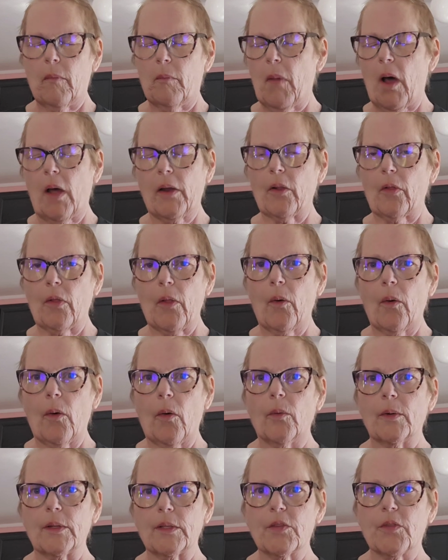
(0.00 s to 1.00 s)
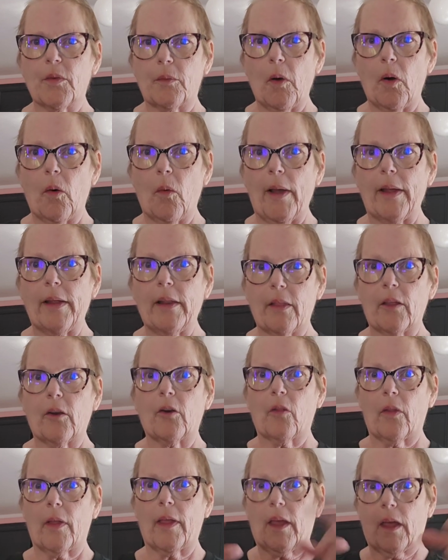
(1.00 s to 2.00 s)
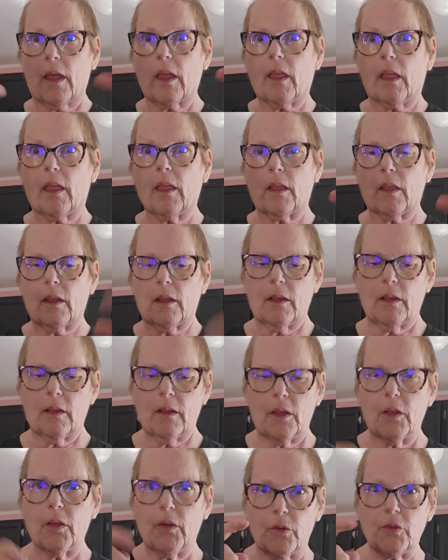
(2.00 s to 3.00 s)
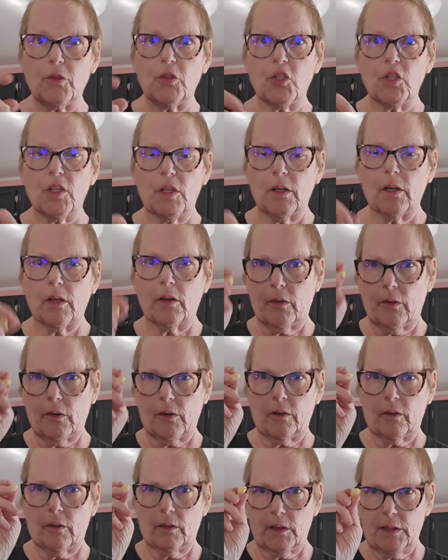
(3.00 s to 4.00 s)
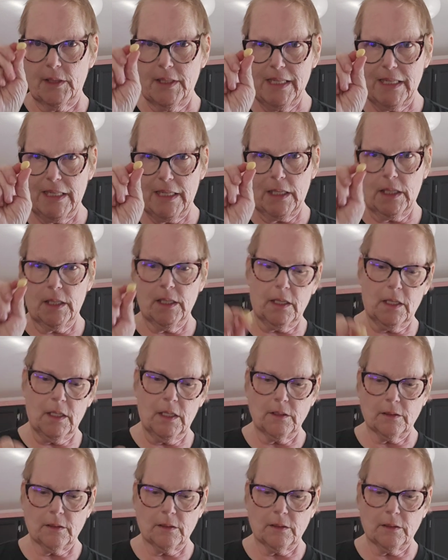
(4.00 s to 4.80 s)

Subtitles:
Mauna Loa ones from Hawaii that are like huge. You know, they're teeny.